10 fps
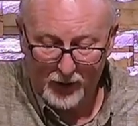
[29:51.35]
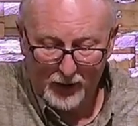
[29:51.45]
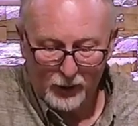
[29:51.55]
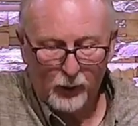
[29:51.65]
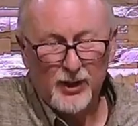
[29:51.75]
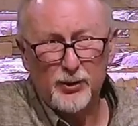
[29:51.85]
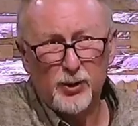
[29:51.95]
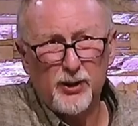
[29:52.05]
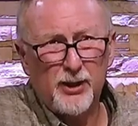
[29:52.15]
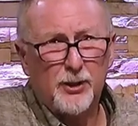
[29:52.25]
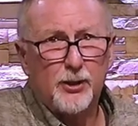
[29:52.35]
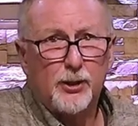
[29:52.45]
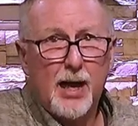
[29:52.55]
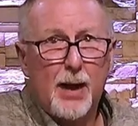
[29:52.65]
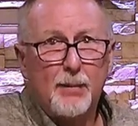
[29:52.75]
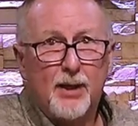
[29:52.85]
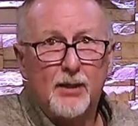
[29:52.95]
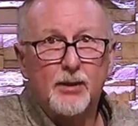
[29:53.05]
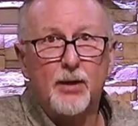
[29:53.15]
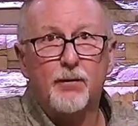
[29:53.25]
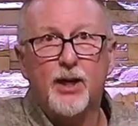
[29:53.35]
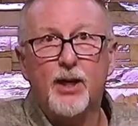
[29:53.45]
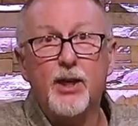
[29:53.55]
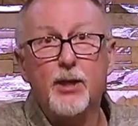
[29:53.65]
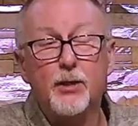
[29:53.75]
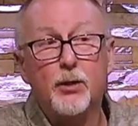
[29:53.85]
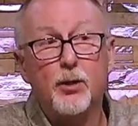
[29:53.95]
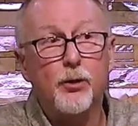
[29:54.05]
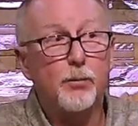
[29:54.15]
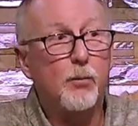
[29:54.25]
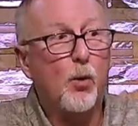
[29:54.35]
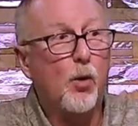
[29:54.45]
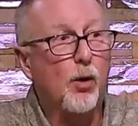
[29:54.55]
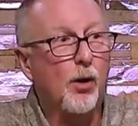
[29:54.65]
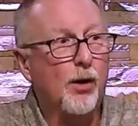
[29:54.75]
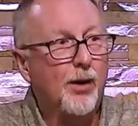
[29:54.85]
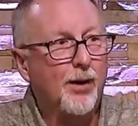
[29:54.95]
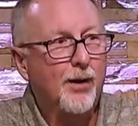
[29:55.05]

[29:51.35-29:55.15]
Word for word: so Israel needs to stop because they've killed more